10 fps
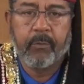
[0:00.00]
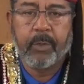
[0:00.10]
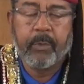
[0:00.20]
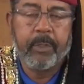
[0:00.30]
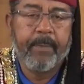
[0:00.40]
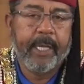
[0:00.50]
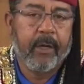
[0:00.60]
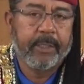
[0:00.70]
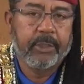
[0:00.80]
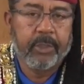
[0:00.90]
We will make
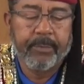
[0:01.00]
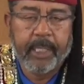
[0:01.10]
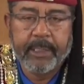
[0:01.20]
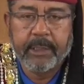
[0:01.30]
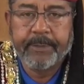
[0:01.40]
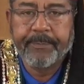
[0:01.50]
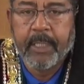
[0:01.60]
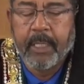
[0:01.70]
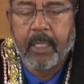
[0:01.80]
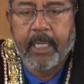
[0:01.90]
our determination
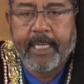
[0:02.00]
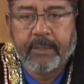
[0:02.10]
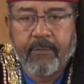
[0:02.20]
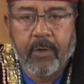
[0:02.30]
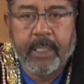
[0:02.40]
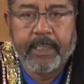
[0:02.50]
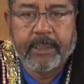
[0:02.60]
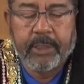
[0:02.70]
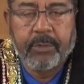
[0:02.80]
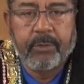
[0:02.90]
as far
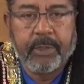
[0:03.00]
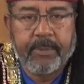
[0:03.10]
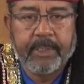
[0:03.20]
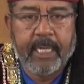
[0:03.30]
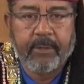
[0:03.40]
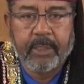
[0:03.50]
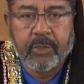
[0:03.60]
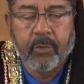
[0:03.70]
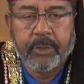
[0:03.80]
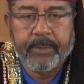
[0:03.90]
as to Deep South
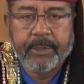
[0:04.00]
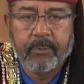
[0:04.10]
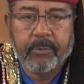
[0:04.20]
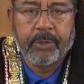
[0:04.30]
endorsements.